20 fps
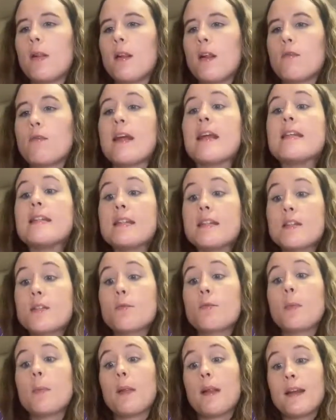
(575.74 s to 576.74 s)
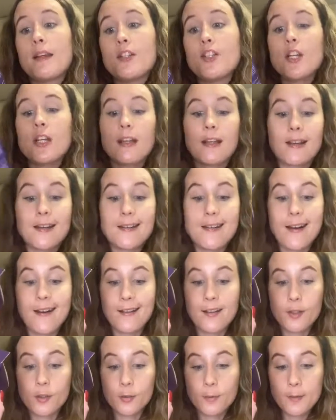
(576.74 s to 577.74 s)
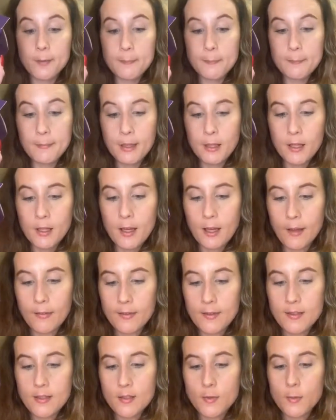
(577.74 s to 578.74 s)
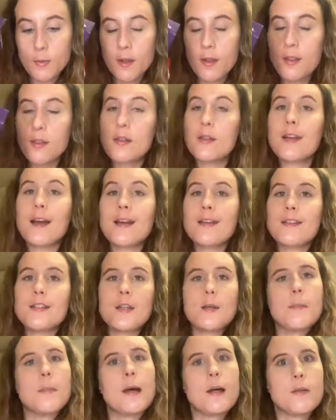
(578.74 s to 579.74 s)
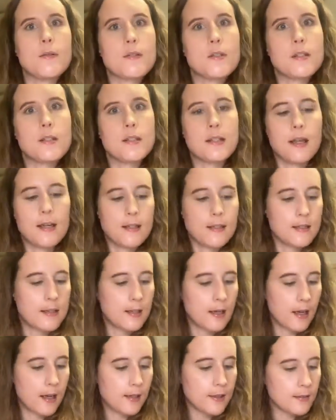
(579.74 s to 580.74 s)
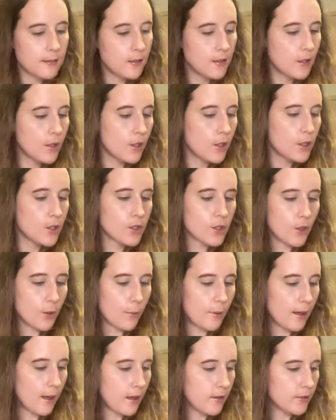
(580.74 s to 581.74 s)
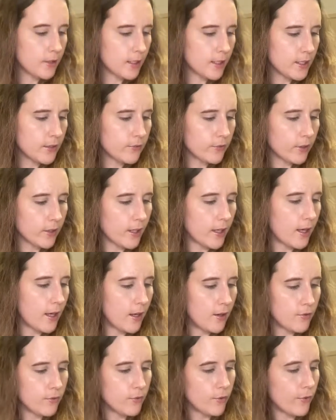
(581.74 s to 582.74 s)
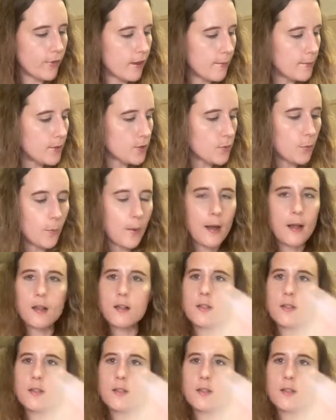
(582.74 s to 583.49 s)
Radiance Replenishing Night Cream, and this is worth £19.99. So we have a leaflet here for them as well.